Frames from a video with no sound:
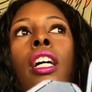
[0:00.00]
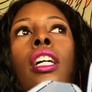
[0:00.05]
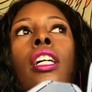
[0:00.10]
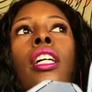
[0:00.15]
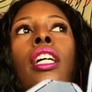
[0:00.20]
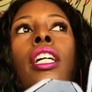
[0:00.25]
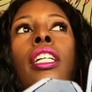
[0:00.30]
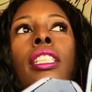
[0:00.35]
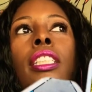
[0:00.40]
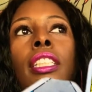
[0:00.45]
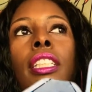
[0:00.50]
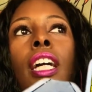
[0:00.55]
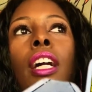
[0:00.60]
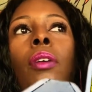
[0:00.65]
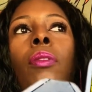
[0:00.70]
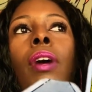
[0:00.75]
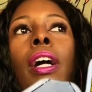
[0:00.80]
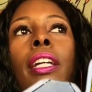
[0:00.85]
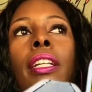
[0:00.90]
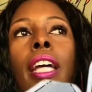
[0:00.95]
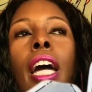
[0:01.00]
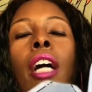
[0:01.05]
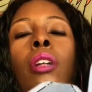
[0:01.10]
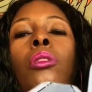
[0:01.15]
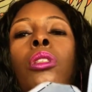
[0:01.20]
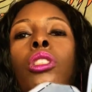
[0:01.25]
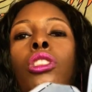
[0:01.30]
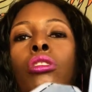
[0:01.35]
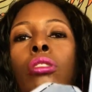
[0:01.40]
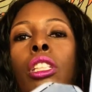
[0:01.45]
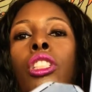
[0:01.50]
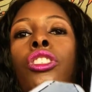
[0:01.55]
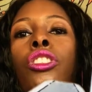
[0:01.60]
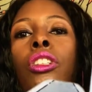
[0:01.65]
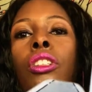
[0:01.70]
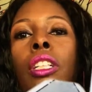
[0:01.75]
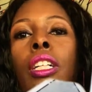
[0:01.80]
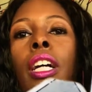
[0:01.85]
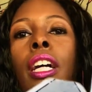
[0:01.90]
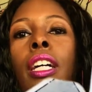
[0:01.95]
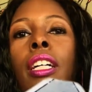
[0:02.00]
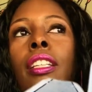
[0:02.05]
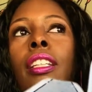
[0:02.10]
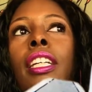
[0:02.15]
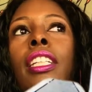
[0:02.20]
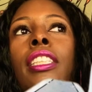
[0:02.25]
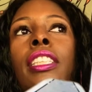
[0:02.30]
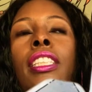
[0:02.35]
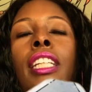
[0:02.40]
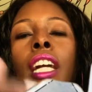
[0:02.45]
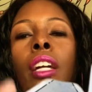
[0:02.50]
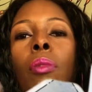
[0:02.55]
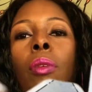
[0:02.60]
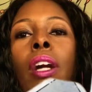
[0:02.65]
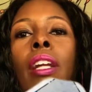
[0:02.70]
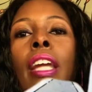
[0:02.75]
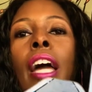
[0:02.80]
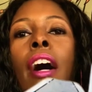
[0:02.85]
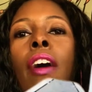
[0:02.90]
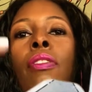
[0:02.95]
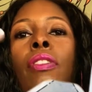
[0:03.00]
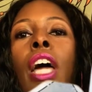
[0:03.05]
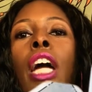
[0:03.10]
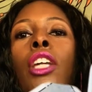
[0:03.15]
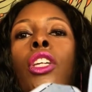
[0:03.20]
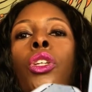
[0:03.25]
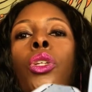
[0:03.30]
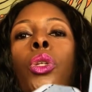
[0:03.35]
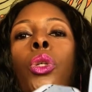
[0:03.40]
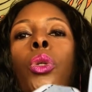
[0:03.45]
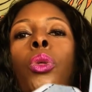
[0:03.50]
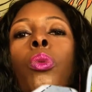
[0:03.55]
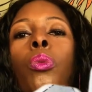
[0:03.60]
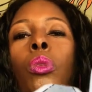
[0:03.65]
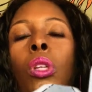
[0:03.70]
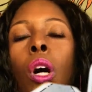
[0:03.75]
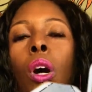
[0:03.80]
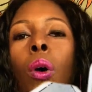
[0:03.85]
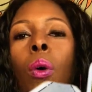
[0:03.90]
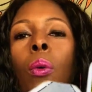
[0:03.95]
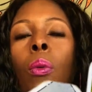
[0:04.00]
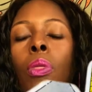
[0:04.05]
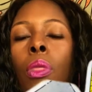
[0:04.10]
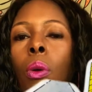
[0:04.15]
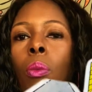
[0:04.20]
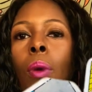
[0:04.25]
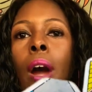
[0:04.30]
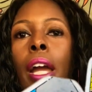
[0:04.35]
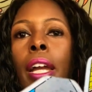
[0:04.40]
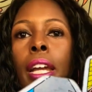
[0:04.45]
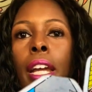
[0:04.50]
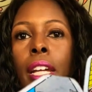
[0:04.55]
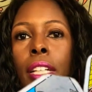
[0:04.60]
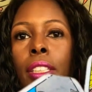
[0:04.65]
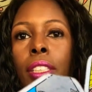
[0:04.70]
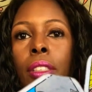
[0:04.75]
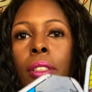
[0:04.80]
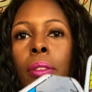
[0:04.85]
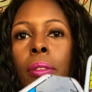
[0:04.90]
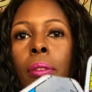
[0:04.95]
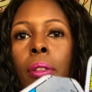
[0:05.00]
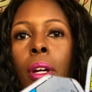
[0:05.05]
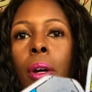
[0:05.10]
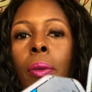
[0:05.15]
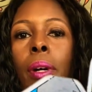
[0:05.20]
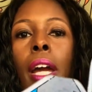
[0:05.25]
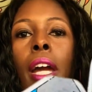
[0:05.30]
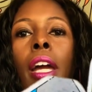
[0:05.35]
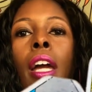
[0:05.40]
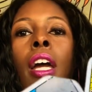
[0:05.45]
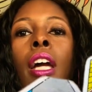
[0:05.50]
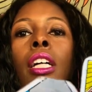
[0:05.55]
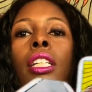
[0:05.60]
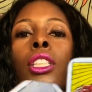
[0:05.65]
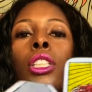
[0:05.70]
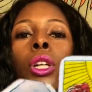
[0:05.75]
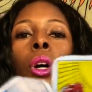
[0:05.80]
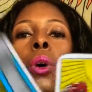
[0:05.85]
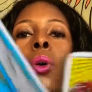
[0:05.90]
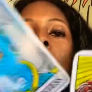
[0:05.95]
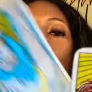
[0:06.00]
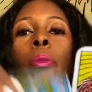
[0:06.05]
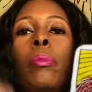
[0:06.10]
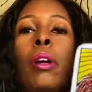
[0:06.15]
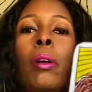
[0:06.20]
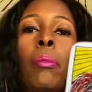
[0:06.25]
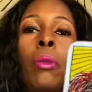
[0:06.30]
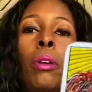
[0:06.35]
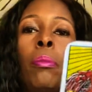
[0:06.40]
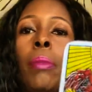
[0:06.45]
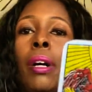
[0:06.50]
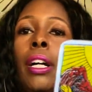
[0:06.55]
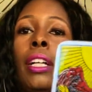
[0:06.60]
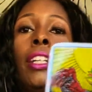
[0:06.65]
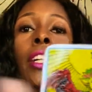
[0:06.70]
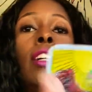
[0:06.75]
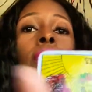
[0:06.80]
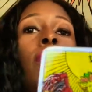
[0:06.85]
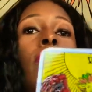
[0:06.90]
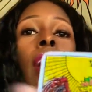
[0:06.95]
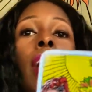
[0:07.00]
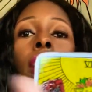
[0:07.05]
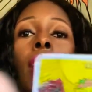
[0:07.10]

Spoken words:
It's saying right now to trust your gut. It's saying right now that you know the right answer. Okay? So remember, my clarifying